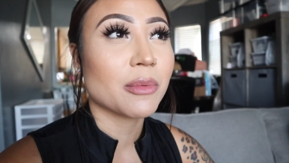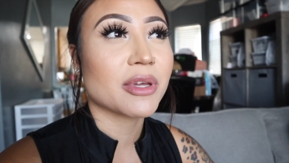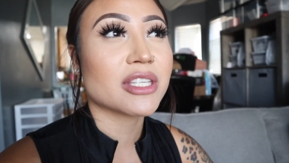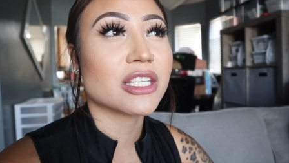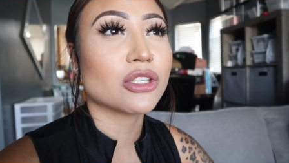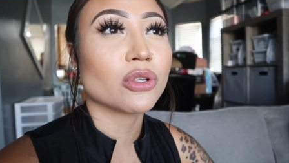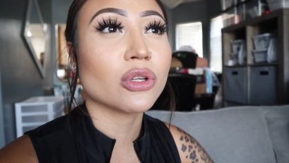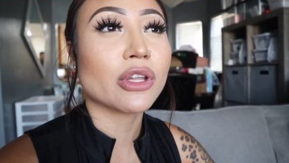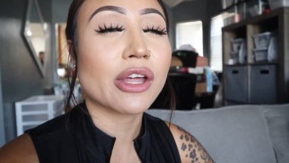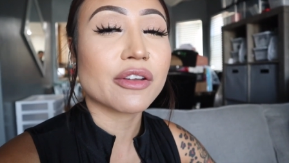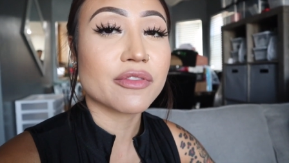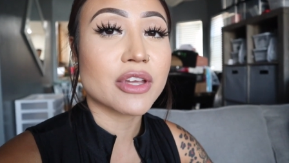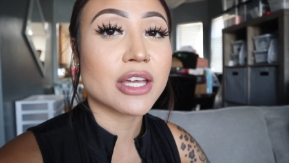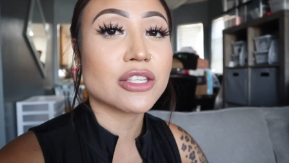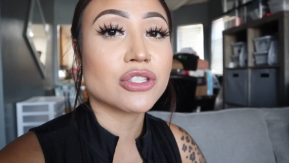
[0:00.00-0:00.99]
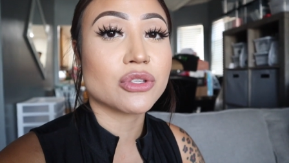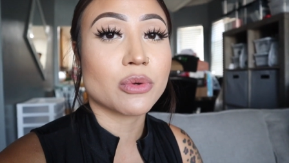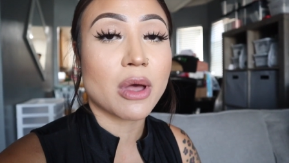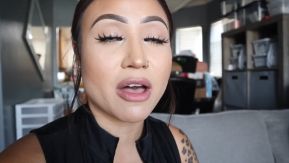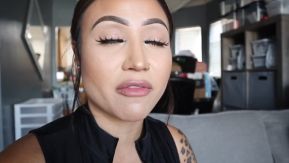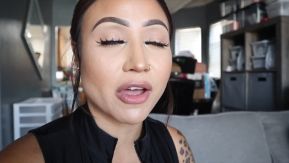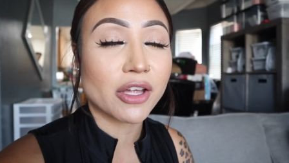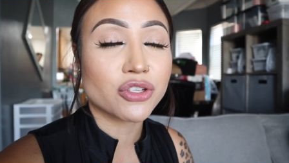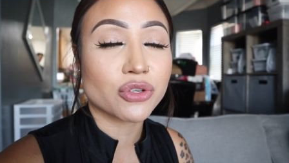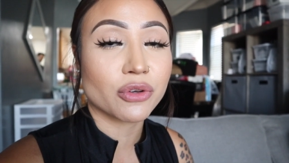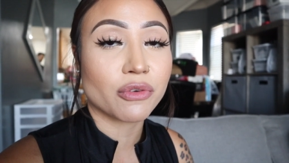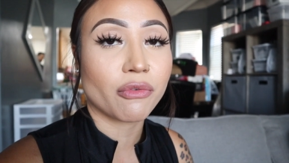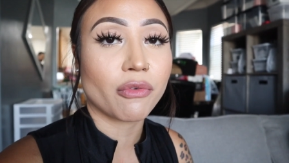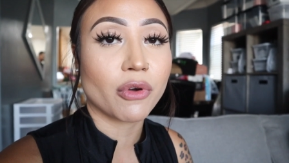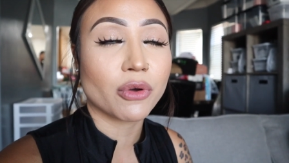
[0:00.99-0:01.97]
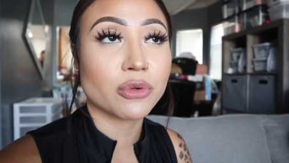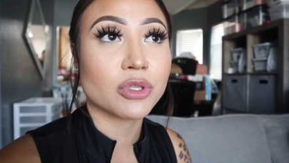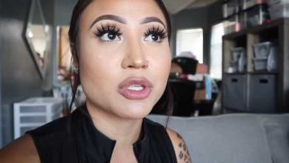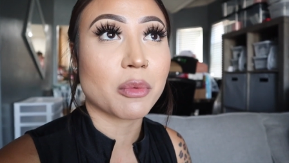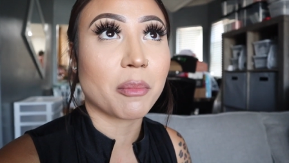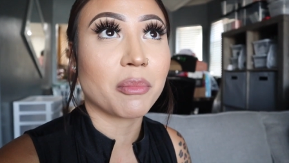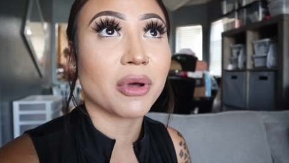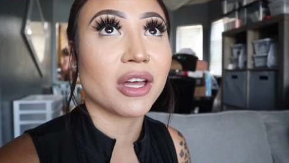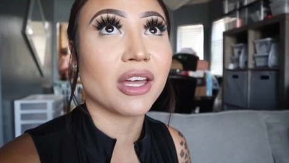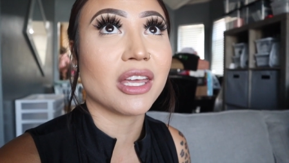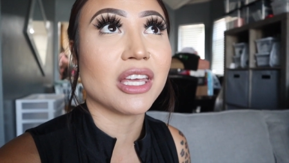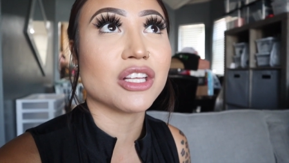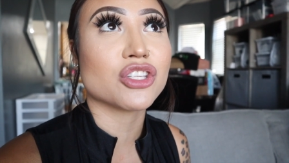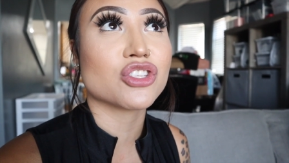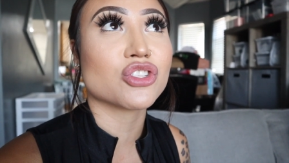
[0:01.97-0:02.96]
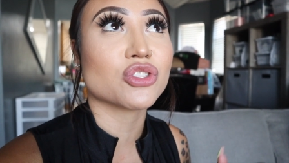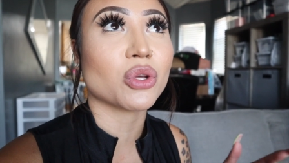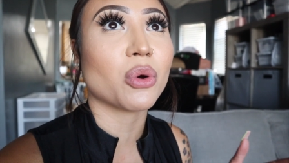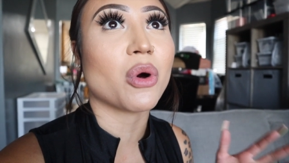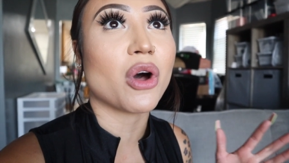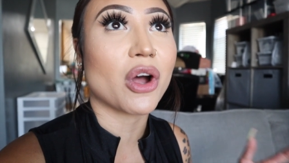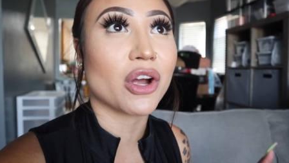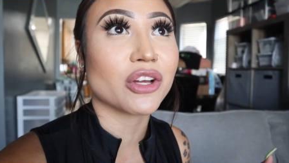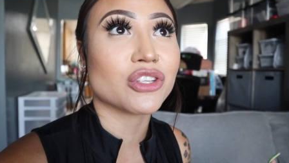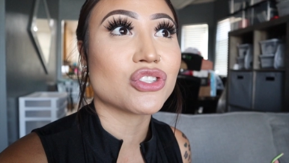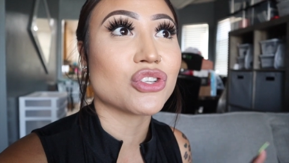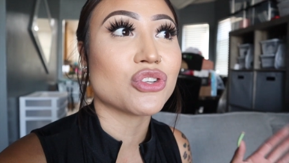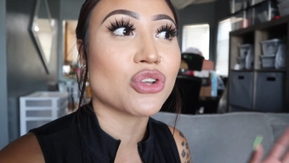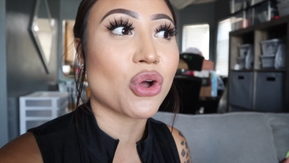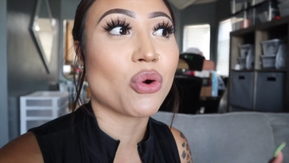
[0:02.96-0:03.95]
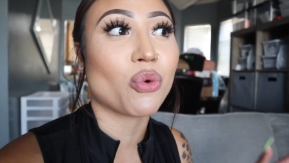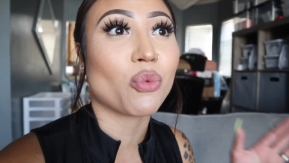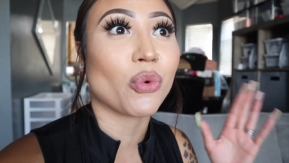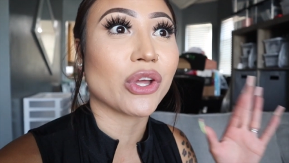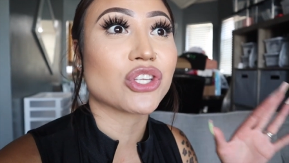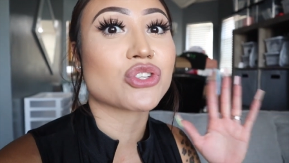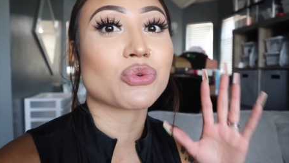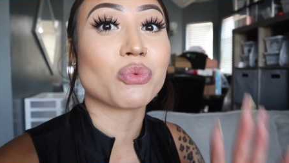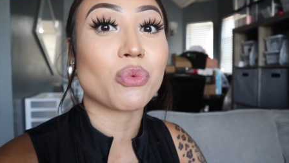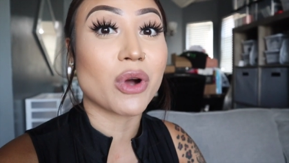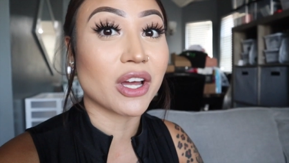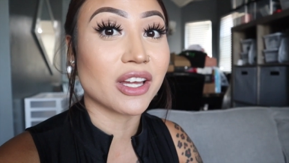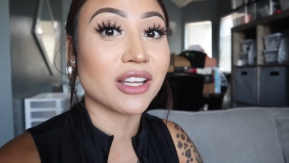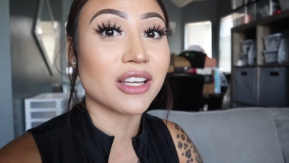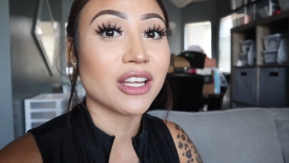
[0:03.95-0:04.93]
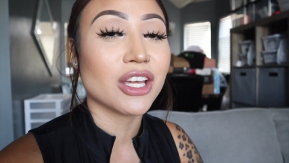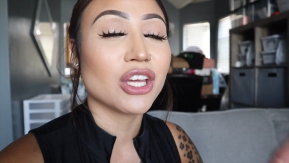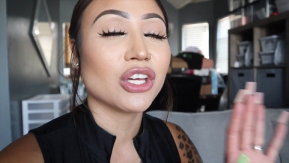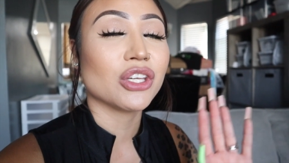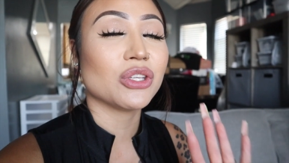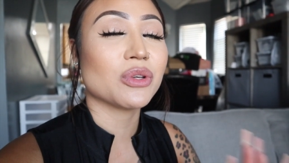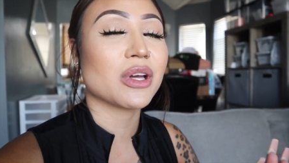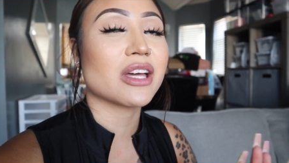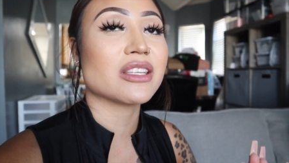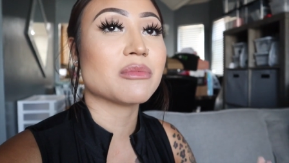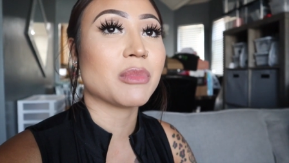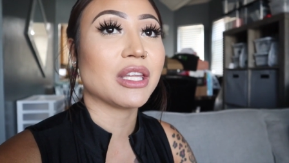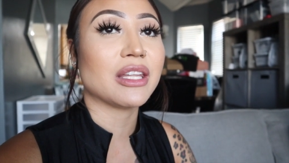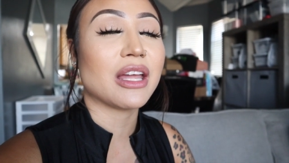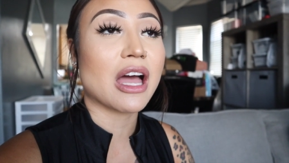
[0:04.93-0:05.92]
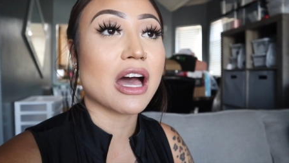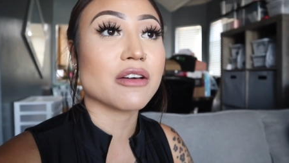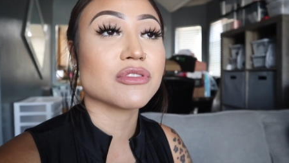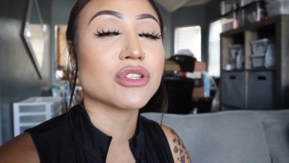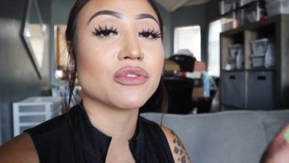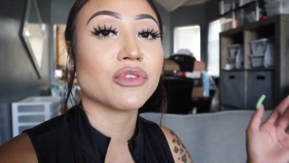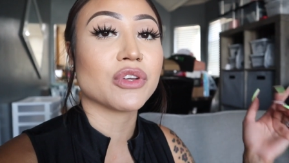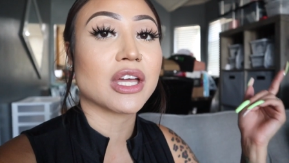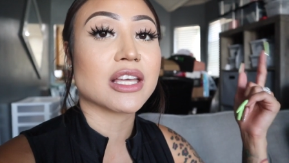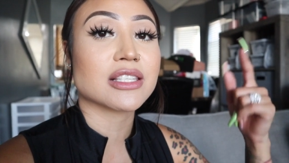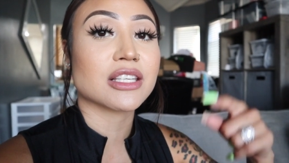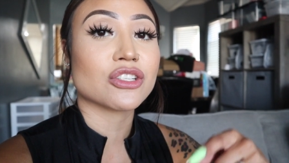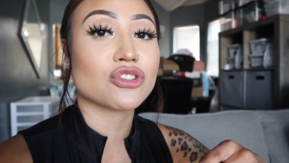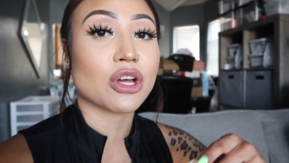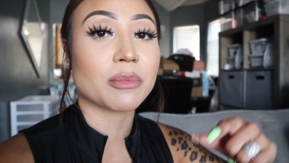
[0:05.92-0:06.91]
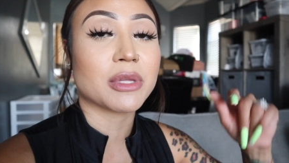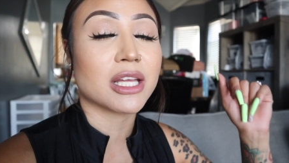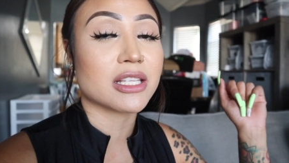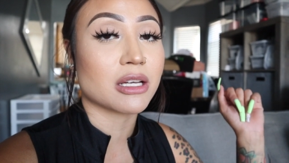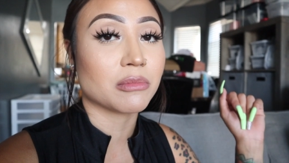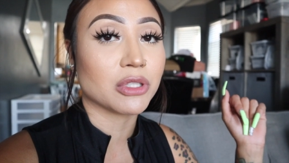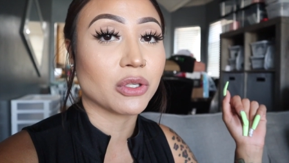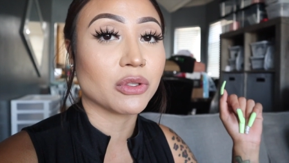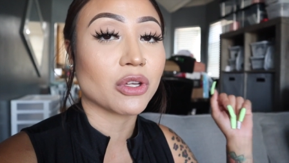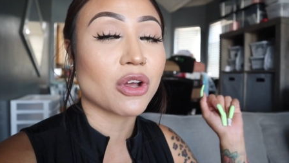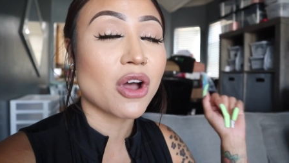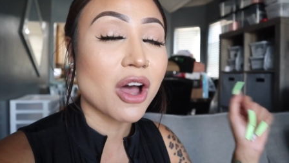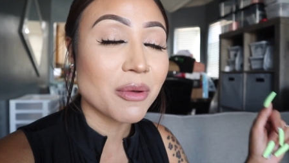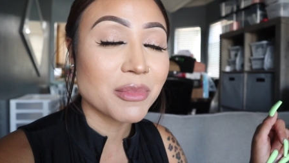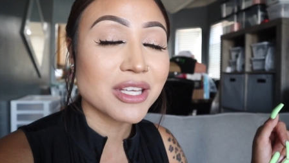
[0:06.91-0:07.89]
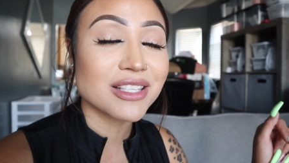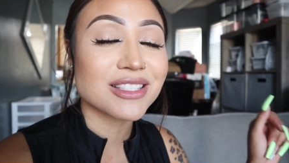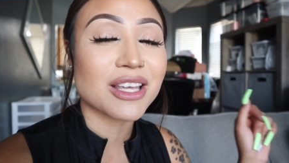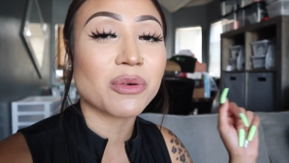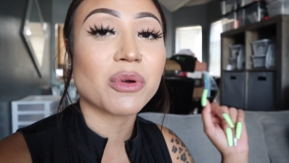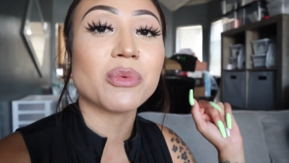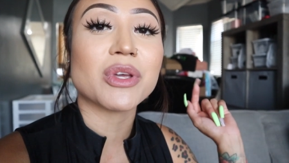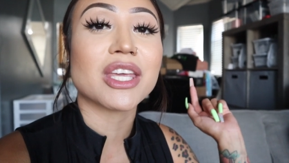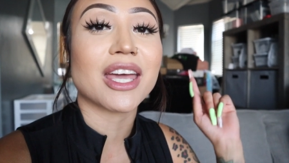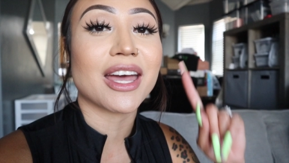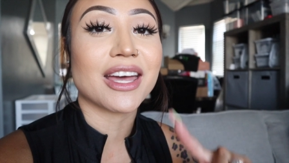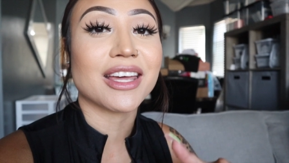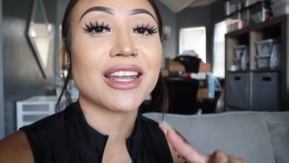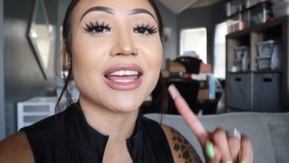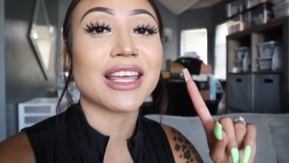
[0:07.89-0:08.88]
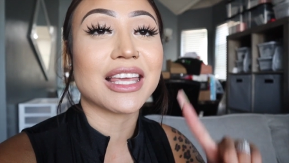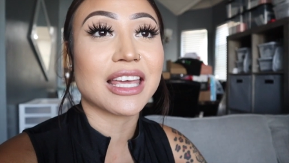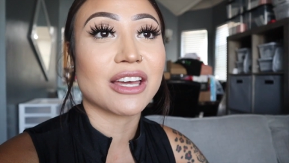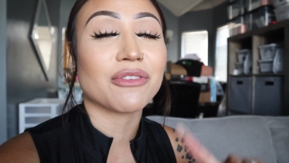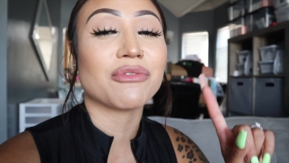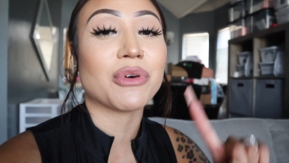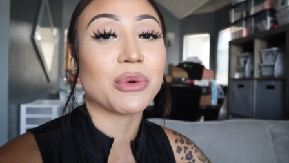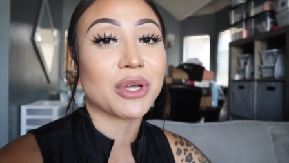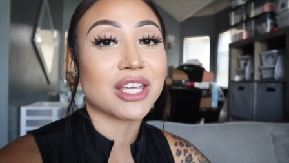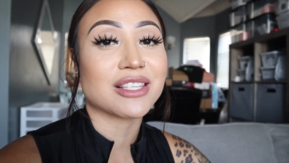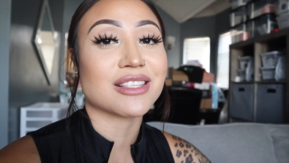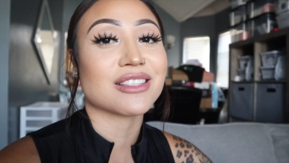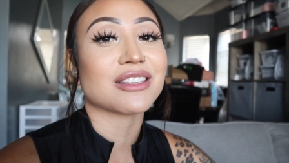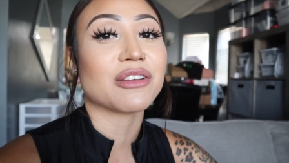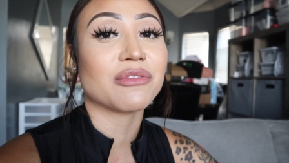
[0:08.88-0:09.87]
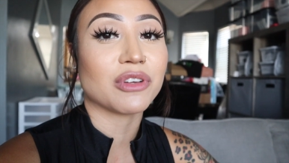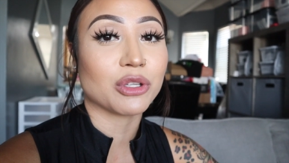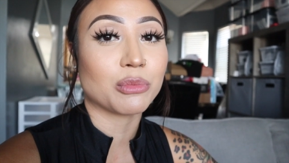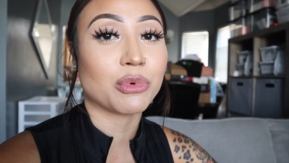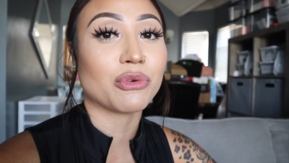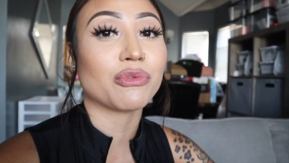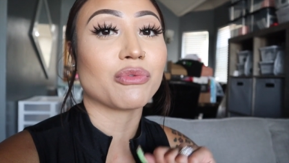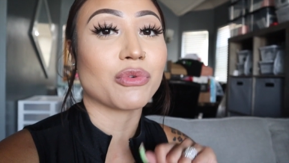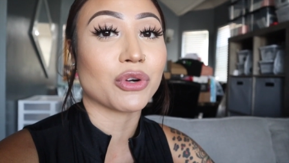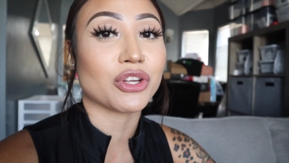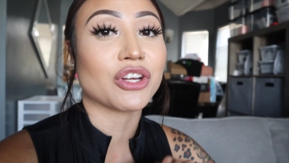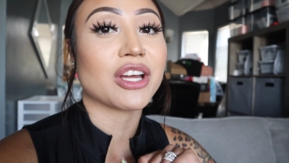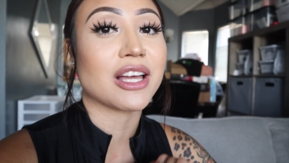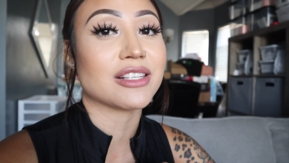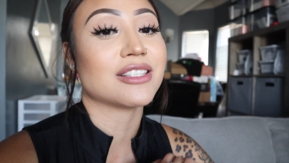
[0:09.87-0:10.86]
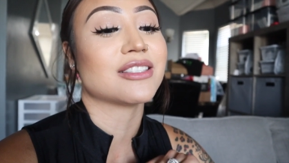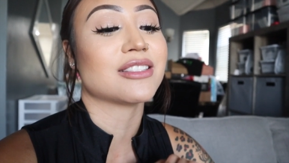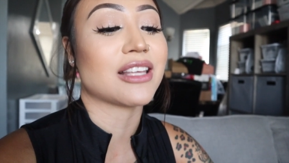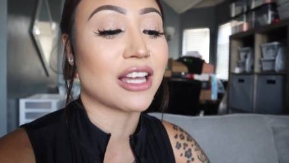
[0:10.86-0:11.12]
Because I know a lot of you guys do have Android phones, but it's so hard to know which one you guys mainly have. So if you guys can drop that down in the comments, that way we can get phone cases available for your guys'